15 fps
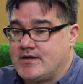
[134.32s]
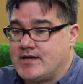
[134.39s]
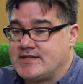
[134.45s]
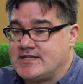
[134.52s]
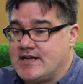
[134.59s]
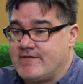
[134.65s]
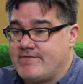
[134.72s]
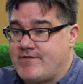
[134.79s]

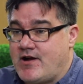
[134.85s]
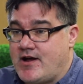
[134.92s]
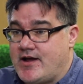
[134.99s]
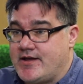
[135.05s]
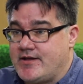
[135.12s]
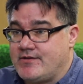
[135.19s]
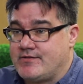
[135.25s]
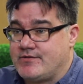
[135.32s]

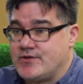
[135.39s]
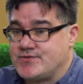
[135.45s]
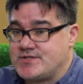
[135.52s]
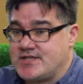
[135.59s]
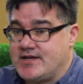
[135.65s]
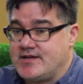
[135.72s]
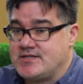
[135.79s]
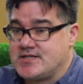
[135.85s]
identify those
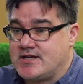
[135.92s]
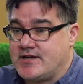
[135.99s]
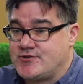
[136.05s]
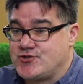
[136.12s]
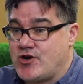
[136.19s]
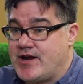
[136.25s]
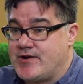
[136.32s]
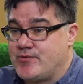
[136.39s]
things, and I
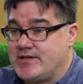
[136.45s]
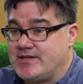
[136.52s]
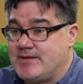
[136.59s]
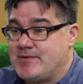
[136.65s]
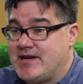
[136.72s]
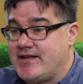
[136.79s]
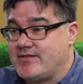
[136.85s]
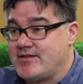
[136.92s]
try to
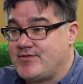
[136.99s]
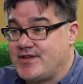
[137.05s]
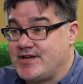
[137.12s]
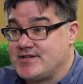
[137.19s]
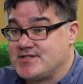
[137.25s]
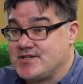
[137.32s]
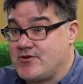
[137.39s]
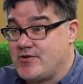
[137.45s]
eliminate the
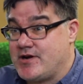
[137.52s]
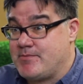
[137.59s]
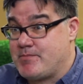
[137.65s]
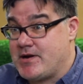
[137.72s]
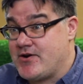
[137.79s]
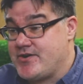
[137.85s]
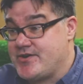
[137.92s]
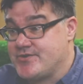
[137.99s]
things that create
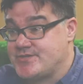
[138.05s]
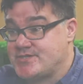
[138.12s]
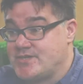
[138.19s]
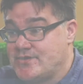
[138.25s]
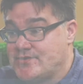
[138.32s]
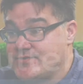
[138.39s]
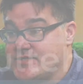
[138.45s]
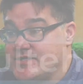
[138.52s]
barriers to those